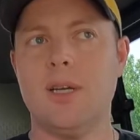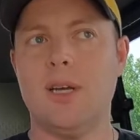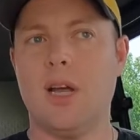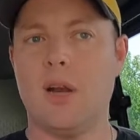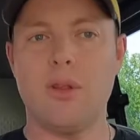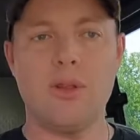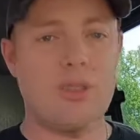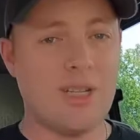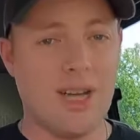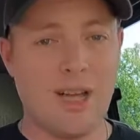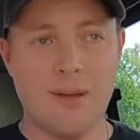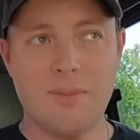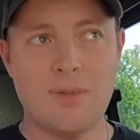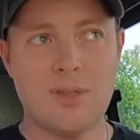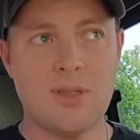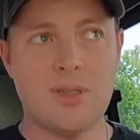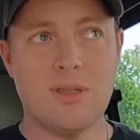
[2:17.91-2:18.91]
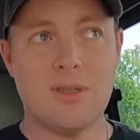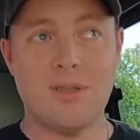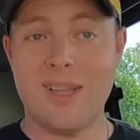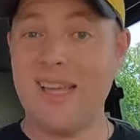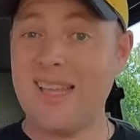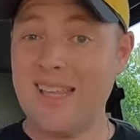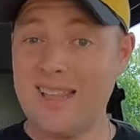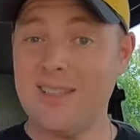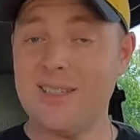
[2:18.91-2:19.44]
And other times,
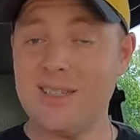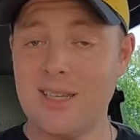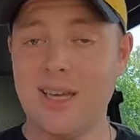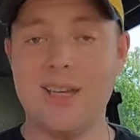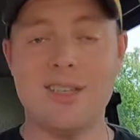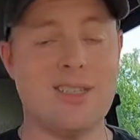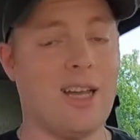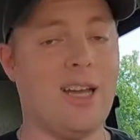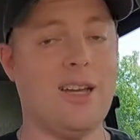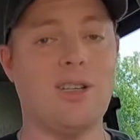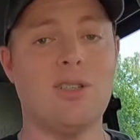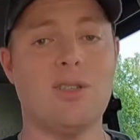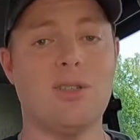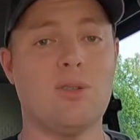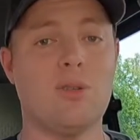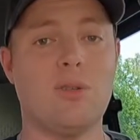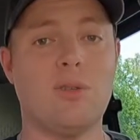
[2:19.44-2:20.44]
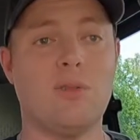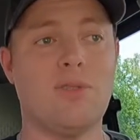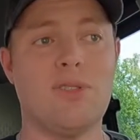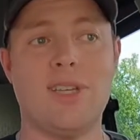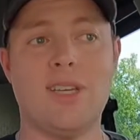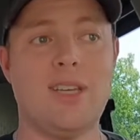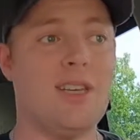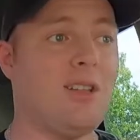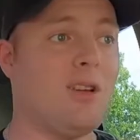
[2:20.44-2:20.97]
like in this case, I just sort of
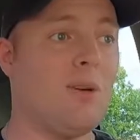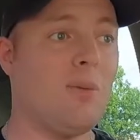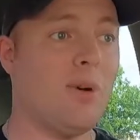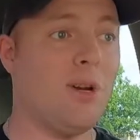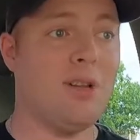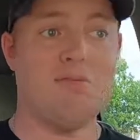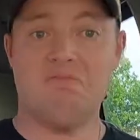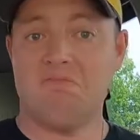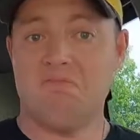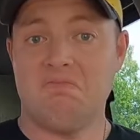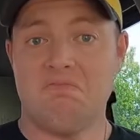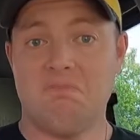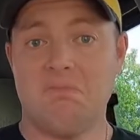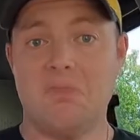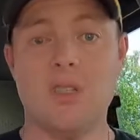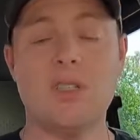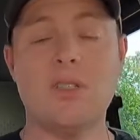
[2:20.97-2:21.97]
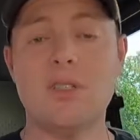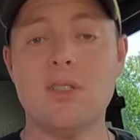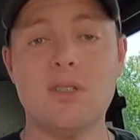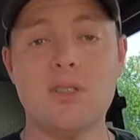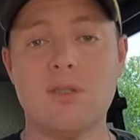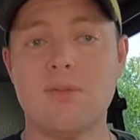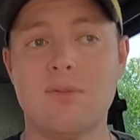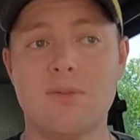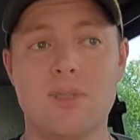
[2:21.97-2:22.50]
say, you know what? This
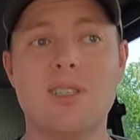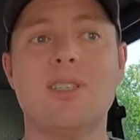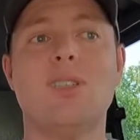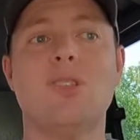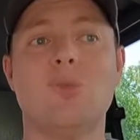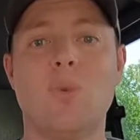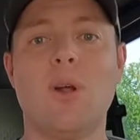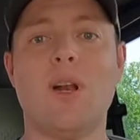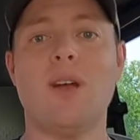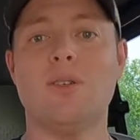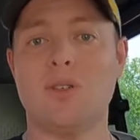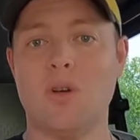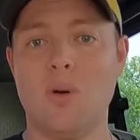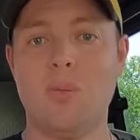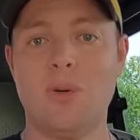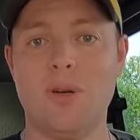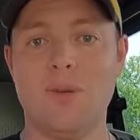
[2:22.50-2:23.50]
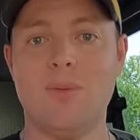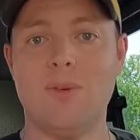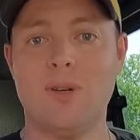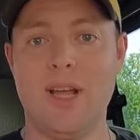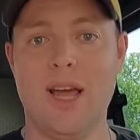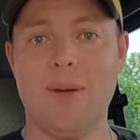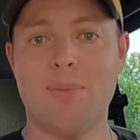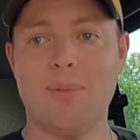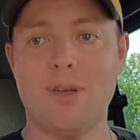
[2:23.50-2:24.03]
is what I was hoping would
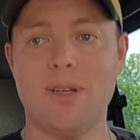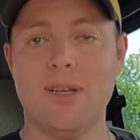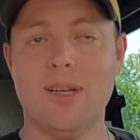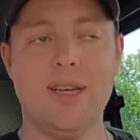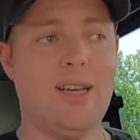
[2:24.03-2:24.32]
happen.